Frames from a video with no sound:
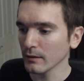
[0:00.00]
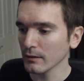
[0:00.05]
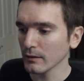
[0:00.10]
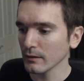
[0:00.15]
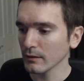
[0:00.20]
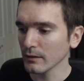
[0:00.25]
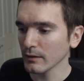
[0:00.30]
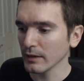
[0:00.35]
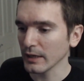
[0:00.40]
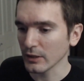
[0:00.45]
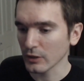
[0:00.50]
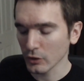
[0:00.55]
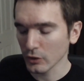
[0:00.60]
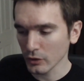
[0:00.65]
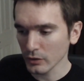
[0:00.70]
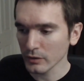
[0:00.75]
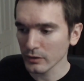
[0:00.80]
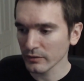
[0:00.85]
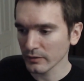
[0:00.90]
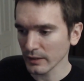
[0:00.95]
it
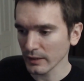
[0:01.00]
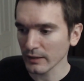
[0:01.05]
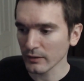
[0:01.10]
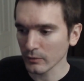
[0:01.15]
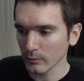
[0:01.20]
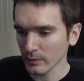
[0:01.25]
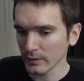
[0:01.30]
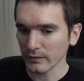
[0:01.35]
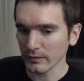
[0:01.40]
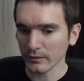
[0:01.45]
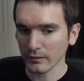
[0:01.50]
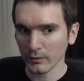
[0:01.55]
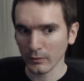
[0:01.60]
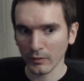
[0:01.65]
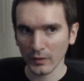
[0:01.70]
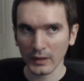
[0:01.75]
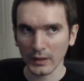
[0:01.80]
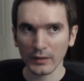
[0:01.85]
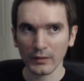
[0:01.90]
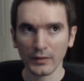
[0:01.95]
could stand to reason to
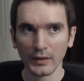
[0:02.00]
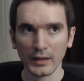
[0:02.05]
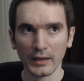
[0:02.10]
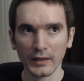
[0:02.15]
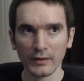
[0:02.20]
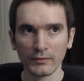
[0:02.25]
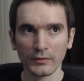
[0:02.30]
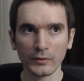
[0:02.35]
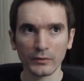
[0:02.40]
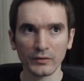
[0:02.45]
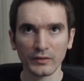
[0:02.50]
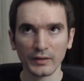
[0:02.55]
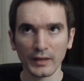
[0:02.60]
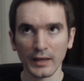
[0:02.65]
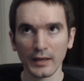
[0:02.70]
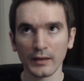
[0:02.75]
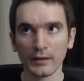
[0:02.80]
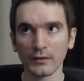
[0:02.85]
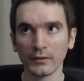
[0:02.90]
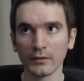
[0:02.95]
think that if you
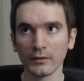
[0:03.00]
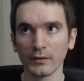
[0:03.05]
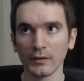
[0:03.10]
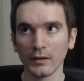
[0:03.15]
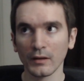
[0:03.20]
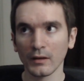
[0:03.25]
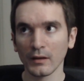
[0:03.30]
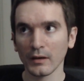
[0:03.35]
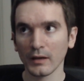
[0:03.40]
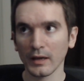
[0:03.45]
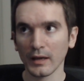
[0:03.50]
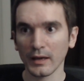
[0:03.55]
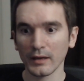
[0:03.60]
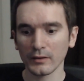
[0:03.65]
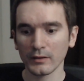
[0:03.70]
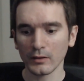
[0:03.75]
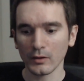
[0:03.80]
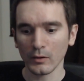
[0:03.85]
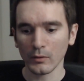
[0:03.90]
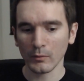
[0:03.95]
stand,
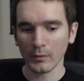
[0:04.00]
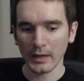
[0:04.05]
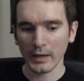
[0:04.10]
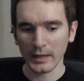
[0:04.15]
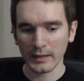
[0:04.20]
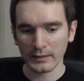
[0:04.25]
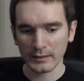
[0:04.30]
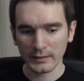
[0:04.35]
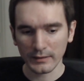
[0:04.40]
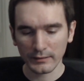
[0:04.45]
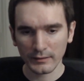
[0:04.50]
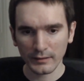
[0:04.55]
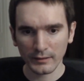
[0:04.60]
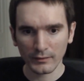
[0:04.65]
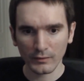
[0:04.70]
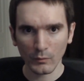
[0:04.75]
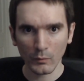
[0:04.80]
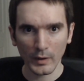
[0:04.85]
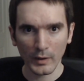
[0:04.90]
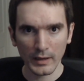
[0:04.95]
a distance
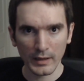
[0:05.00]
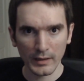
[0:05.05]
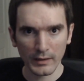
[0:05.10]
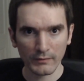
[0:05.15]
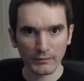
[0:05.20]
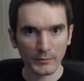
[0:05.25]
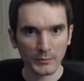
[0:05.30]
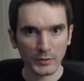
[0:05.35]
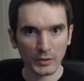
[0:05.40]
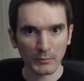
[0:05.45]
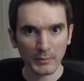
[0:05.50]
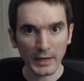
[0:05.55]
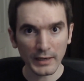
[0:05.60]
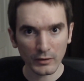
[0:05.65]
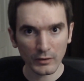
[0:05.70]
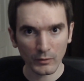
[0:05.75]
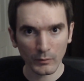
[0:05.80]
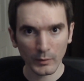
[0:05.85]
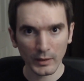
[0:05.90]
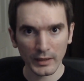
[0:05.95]
away from your
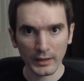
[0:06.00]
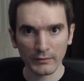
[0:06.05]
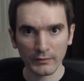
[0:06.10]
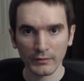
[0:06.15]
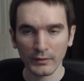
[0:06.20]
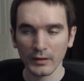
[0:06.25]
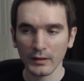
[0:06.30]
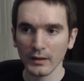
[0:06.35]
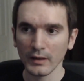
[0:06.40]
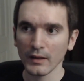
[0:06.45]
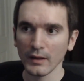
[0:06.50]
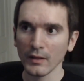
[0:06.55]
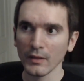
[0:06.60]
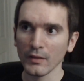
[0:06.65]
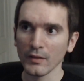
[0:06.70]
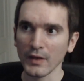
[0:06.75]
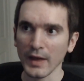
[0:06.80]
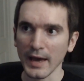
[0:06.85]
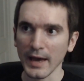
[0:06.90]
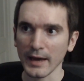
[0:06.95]
microwave,
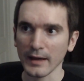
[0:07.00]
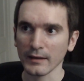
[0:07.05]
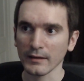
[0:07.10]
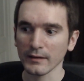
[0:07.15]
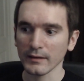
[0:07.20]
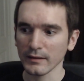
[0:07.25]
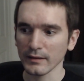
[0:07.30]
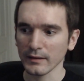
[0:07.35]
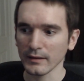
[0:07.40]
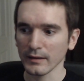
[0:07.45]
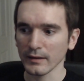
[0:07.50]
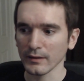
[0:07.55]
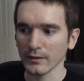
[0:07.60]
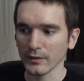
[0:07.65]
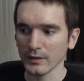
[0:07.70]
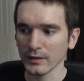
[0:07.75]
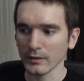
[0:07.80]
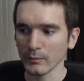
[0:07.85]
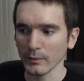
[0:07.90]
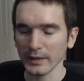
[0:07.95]
that
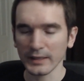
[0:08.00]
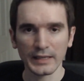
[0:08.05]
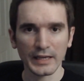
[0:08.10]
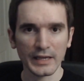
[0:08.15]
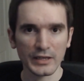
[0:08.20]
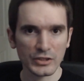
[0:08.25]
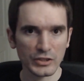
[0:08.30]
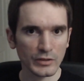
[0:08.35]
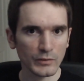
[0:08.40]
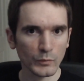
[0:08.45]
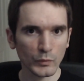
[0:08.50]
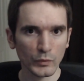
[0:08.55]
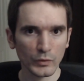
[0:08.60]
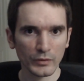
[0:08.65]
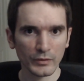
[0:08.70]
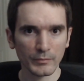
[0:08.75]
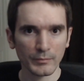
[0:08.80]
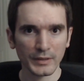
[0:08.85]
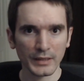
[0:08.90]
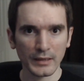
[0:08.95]
the radiation
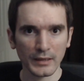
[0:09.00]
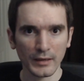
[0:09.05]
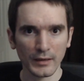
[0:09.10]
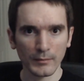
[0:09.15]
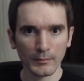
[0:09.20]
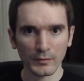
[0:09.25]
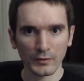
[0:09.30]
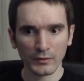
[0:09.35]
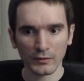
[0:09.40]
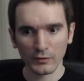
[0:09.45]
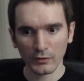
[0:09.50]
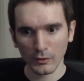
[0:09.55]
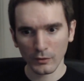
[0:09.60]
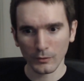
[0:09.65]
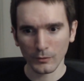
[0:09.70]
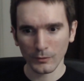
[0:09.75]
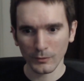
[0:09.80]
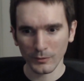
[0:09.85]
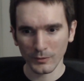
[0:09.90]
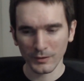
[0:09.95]
would become
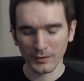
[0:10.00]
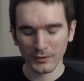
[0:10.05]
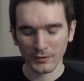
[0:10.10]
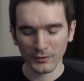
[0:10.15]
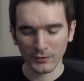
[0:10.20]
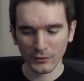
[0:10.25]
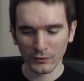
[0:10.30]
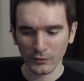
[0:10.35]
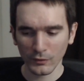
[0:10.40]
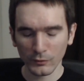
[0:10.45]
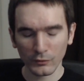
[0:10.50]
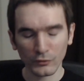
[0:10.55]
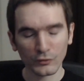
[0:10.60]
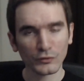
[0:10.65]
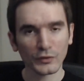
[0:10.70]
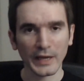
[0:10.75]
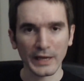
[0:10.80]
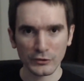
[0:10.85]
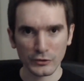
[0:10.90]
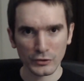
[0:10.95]
so
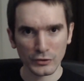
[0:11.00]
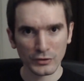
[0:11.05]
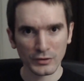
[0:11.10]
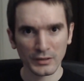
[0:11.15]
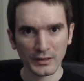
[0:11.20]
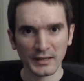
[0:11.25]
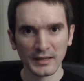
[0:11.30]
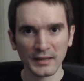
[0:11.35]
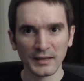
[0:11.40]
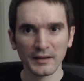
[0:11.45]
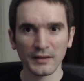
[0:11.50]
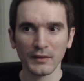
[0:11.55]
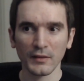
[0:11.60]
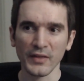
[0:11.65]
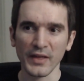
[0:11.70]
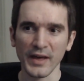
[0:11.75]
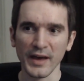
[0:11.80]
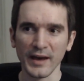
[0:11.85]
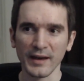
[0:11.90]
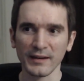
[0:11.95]
stretched
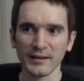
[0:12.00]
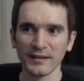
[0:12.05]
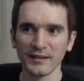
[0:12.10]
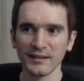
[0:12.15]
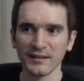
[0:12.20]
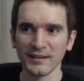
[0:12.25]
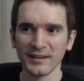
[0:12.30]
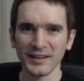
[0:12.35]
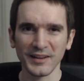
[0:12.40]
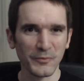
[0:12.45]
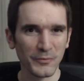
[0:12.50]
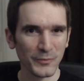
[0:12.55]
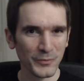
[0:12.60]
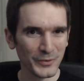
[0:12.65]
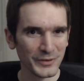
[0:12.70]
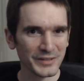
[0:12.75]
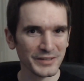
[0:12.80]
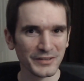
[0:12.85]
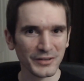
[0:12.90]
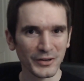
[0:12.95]
that it
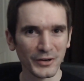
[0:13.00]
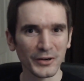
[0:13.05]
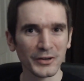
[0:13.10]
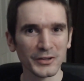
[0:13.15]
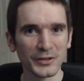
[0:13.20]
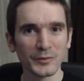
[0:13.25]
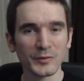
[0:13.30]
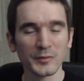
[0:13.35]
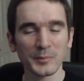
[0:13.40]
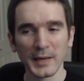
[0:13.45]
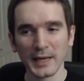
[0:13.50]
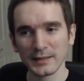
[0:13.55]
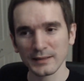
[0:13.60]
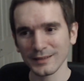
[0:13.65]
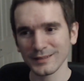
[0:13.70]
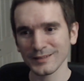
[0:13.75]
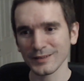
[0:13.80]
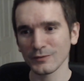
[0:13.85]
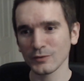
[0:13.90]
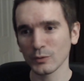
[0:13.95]
wouldn't hurt you as badly as
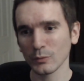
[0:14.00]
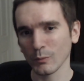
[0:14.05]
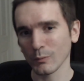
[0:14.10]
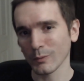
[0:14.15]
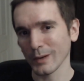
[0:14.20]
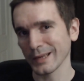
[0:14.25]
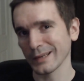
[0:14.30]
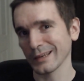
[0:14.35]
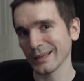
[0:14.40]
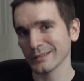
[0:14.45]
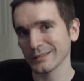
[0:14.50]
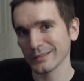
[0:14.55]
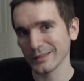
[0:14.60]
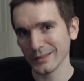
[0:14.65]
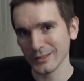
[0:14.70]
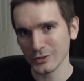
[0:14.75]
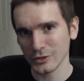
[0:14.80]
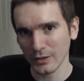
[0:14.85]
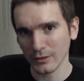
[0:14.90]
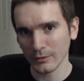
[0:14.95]
if you were right next to the
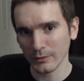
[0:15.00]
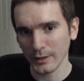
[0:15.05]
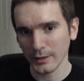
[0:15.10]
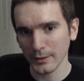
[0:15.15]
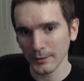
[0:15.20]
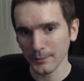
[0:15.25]
generator.